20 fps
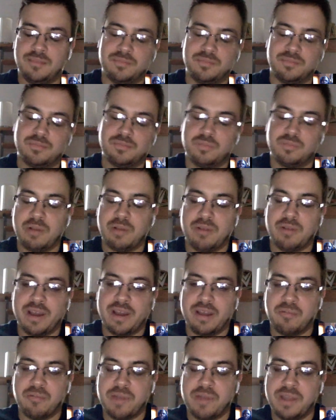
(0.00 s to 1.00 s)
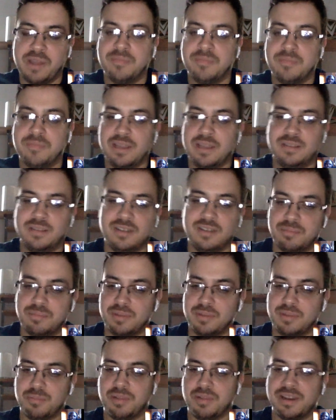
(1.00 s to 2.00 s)
Bray Wyatt win and
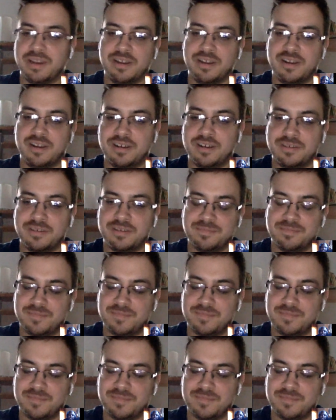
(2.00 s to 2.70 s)
dump the blood on